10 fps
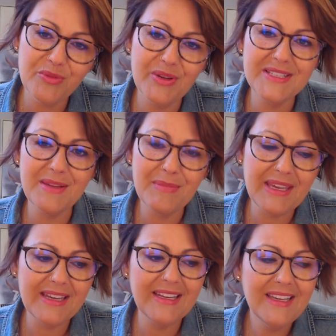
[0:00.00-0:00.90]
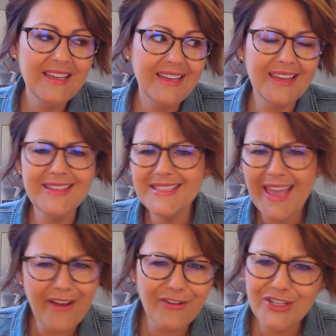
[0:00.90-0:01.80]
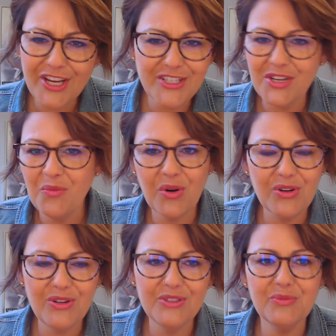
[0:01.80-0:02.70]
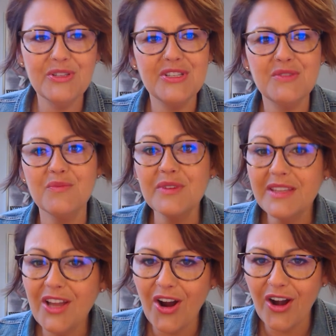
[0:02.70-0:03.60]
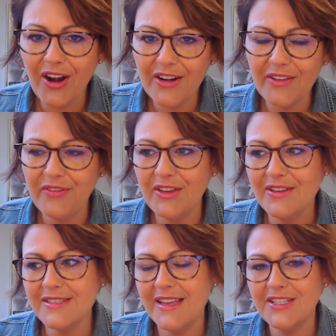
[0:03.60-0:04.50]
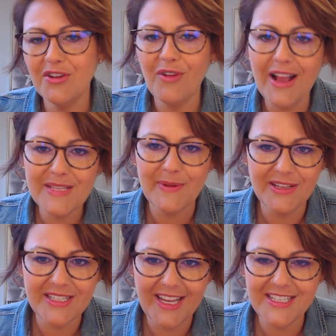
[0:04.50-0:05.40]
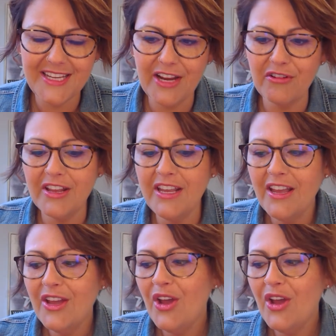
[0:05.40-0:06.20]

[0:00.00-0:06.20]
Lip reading: And what does that mean in this ever-changing world, which is really hard, it feels like, to grasp onto integrity